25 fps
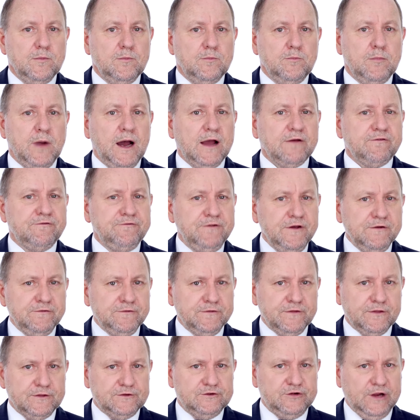My
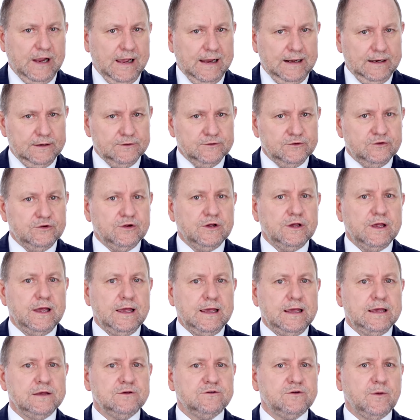fifth challenge
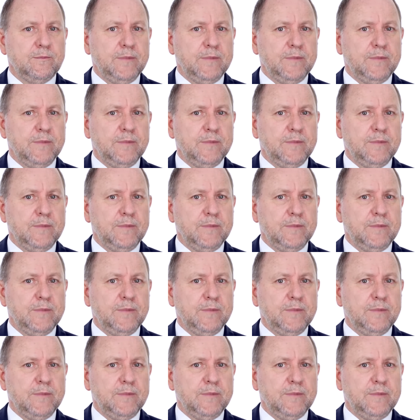is